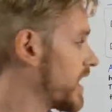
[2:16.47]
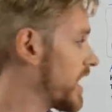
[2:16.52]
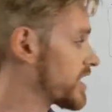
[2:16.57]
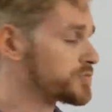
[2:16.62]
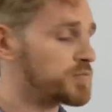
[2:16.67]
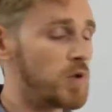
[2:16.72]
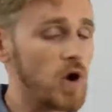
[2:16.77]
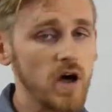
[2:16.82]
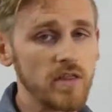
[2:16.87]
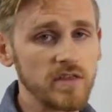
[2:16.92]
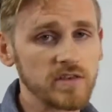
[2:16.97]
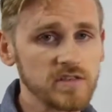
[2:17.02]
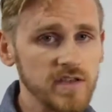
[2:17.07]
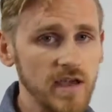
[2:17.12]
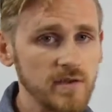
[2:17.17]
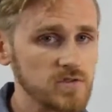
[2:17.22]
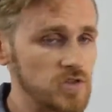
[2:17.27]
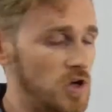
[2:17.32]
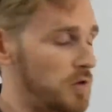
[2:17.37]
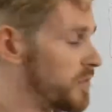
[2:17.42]
as part of the
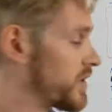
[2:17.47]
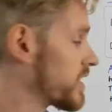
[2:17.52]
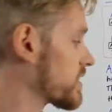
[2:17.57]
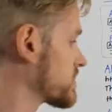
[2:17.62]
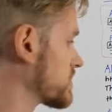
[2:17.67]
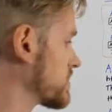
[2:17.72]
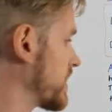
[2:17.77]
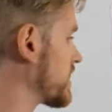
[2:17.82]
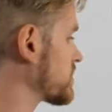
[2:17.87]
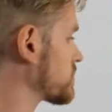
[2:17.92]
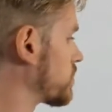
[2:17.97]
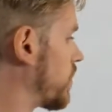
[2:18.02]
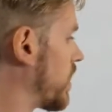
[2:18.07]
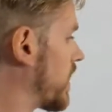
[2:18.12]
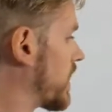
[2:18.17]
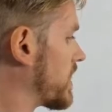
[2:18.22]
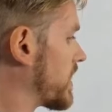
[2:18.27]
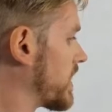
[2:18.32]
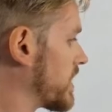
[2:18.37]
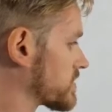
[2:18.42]
same topic. So that's
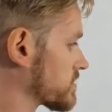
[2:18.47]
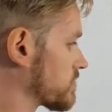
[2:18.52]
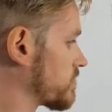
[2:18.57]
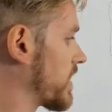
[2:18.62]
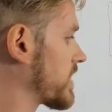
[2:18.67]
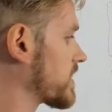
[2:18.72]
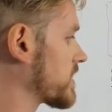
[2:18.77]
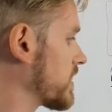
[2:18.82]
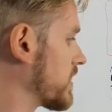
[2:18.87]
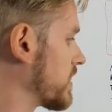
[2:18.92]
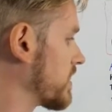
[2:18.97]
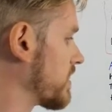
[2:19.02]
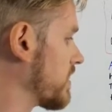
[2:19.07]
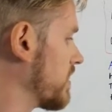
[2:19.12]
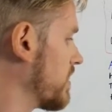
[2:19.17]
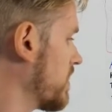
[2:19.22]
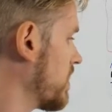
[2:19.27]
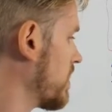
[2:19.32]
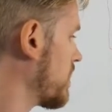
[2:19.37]
why it's ranking